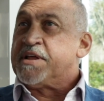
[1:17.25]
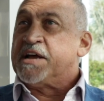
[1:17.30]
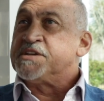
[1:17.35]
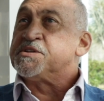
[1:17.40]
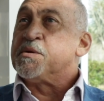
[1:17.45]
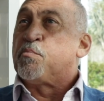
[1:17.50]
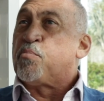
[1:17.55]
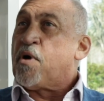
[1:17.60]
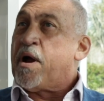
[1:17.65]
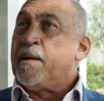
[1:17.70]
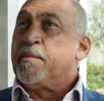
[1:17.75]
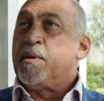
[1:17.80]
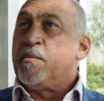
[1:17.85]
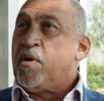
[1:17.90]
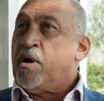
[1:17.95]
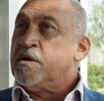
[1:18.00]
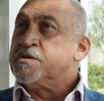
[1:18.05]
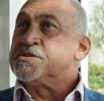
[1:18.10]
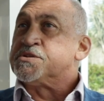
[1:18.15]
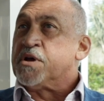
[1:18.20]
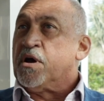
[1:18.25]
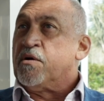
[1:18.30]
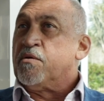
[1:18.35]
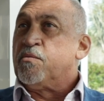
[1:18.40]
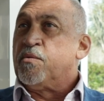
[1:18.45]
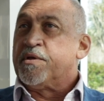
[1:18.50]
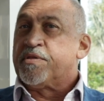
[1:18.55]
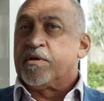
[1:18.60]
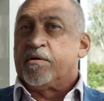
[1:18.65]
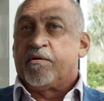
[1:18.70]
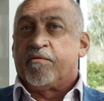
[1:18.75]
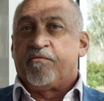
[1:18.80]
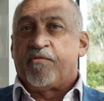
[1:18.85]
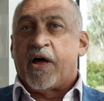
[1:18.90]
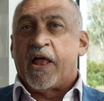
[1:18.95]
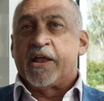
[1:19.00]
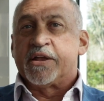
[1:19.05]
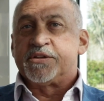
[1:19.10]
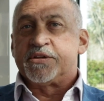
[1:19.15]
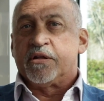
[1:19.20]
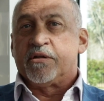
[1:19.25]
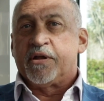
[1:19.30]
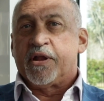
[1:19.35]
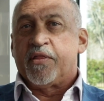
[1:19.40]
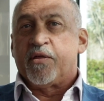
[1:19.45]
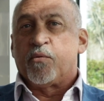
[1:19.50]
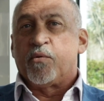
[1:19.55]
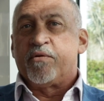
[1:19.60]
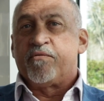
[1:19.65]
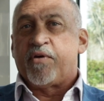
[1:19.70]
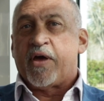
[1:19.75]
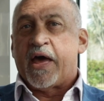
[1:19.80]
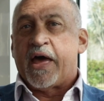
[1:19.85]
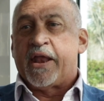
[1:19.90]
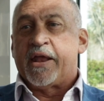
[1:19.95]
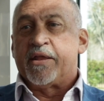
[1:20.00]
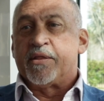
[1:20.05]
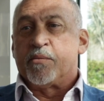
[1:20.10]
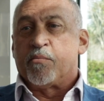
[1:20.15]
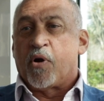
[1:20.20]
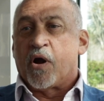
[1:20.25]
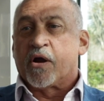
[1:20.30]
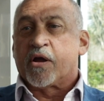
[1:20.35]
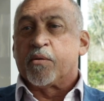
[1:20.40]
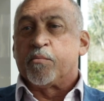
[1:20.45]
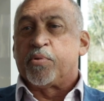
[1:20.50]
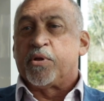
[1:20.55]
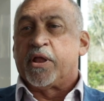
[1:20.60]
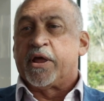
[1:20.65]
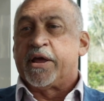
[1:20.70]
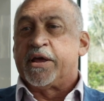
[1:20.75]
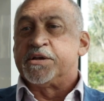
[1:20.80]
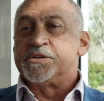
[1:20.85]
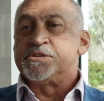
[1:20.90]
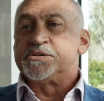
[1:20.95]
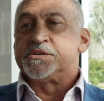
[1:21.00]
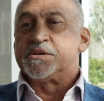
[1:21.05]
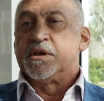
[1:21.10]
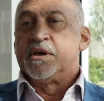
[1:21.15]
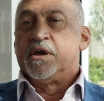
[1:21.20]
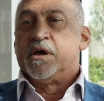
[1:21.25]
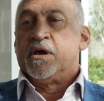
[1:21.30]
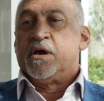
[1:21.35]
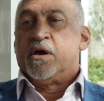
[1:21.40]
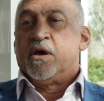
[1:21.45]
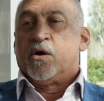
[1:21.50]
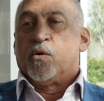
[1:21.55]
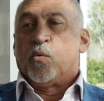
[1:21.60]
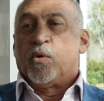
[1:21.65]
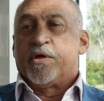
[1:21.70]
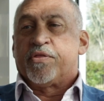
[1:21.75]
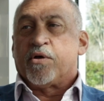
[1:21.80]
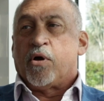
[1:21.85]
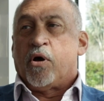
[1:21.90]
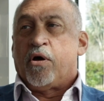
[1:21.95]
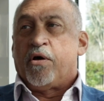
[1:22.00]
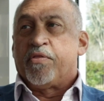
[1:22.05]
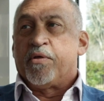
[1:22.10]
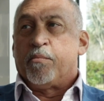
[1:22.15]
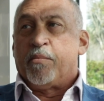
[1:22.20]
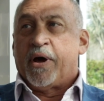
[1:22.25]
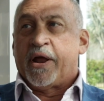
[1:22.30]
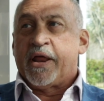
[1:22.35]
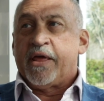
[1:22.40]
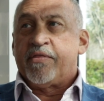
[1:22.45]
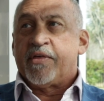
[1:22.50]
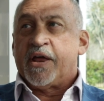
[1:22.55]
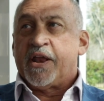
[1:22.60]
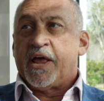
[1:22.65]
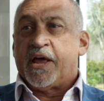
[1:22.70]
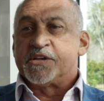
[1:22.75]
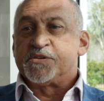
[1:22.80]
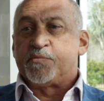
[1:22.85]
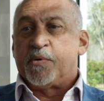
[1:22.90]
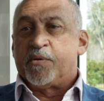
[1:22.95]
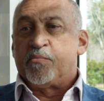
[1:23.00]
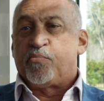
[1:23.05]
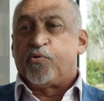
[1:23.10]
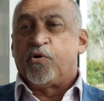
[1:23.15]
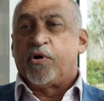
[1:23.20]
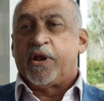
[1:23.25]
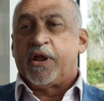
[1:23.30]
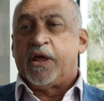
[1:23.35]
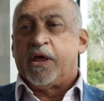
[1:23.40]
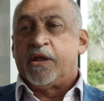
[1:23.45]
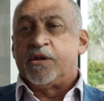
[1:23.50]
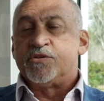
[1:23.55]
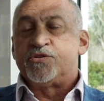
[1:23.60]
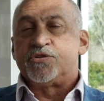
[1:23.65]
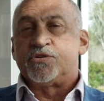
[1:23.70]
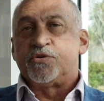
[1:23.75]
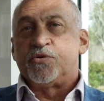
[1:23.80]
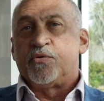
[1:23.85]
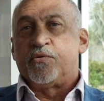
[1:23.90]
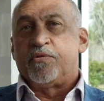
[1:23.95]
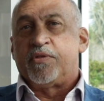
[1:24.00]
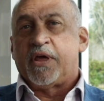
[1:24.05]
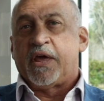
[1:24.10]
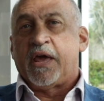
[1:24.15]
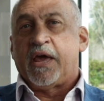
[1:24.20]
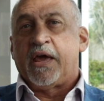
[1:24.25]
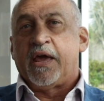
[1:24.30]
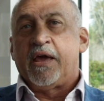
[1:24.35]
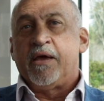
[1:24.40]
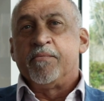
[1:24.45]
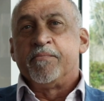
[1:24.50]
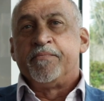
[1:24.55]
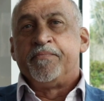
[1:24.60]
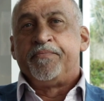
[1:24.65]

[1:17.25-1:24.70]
That's a problem also, with the volatility that we've had in the marketplace, with all the money that has been put into the